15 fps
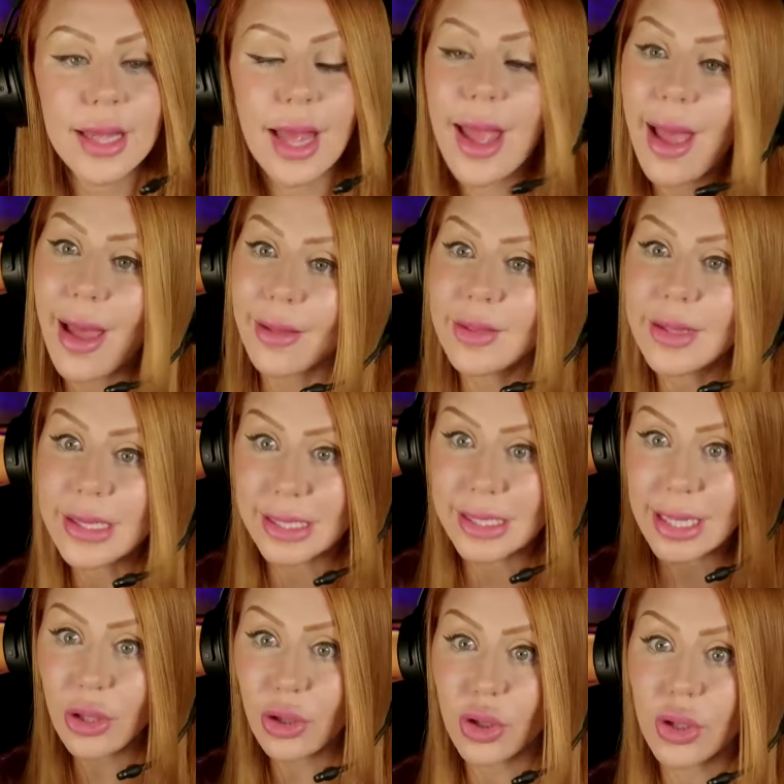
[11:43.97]
I had these
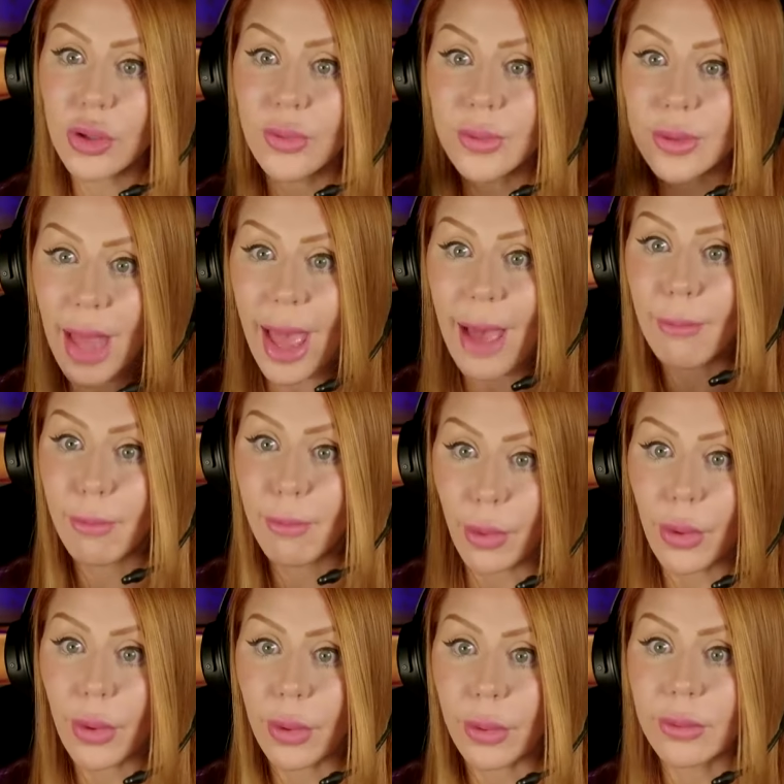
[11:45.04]
issues at
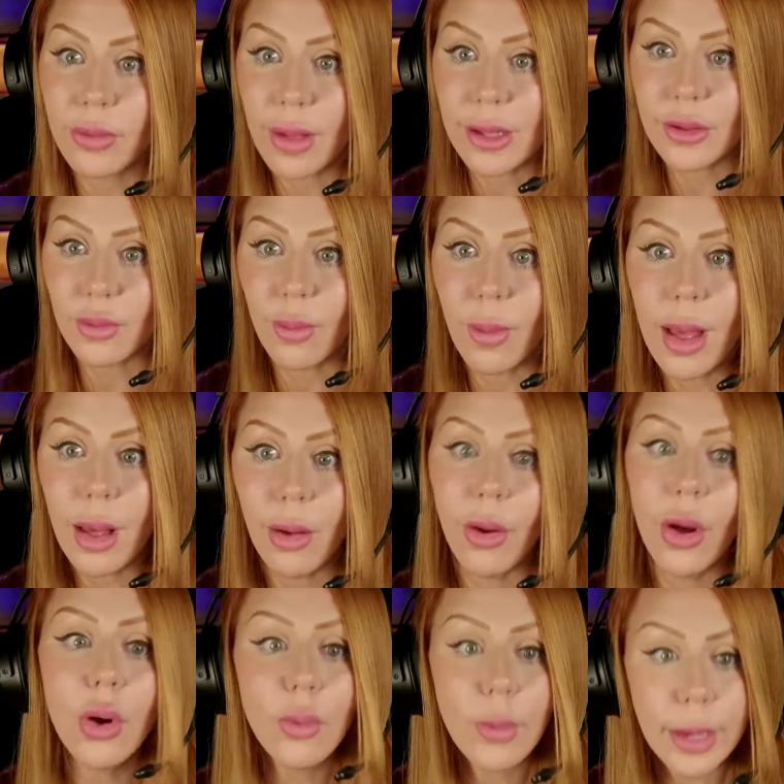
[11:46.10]
birth as well.
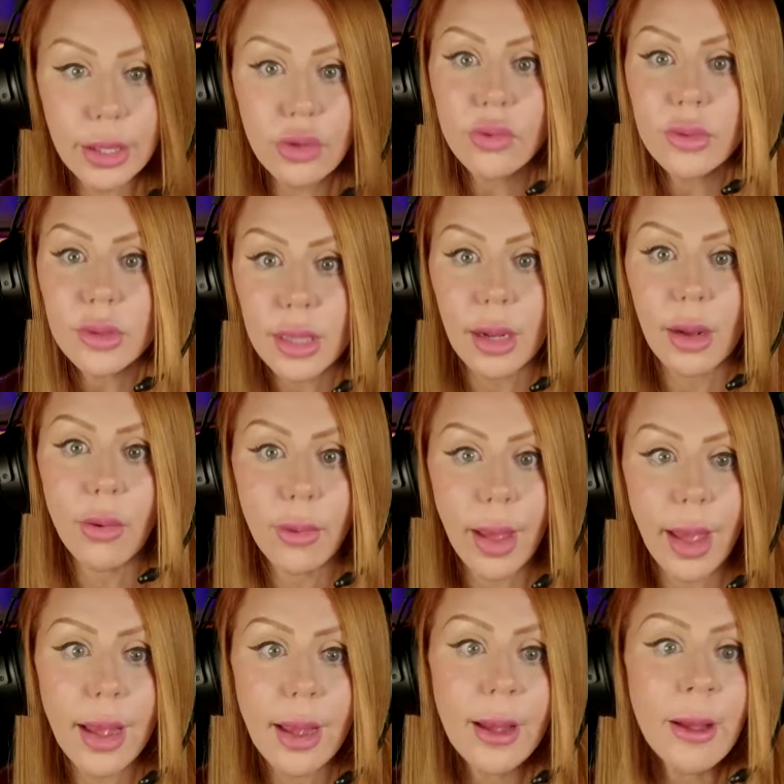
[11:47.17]
Oh, interesting.
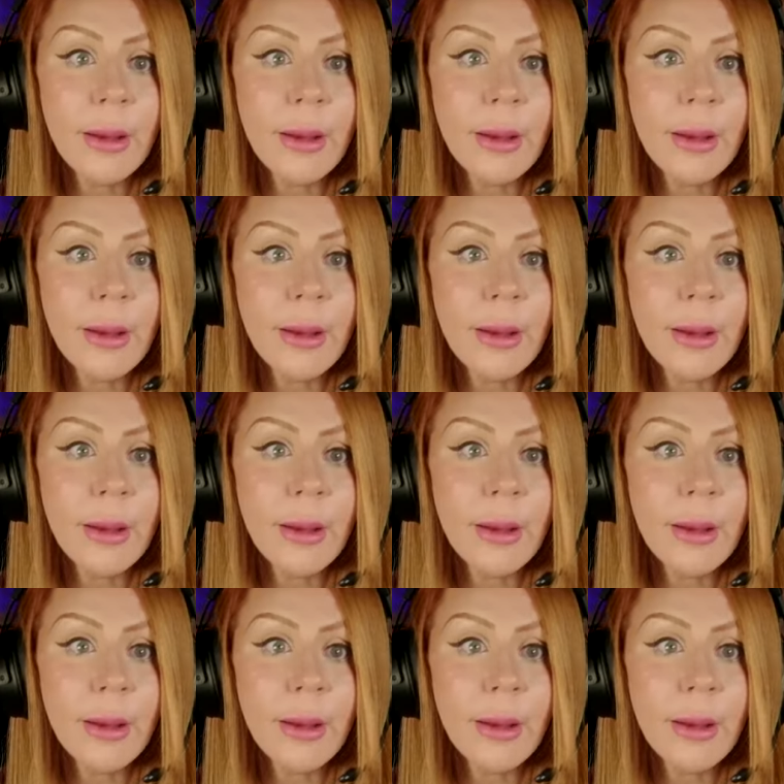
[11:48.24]
Okay.